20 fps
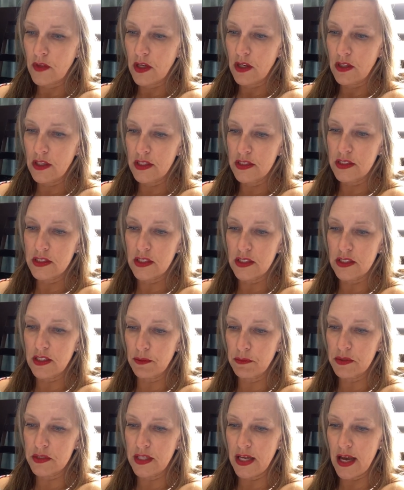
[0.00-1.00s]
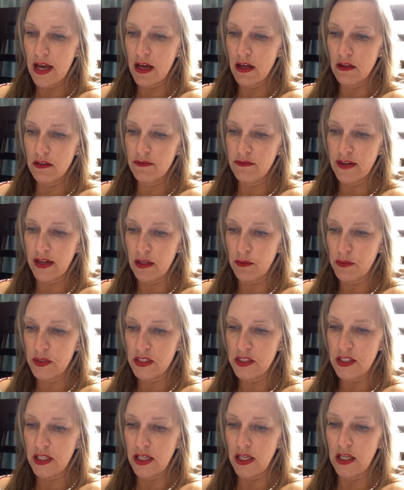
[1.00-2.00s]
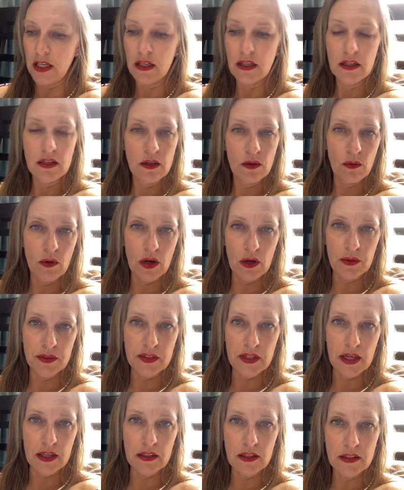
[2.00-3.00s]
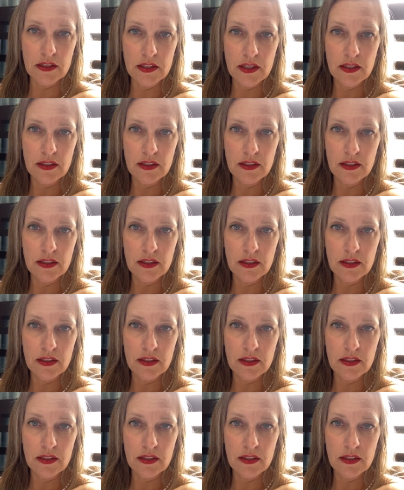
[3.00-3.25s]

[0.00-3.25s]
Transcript: see, double down, vitamin D, walk with toddlers.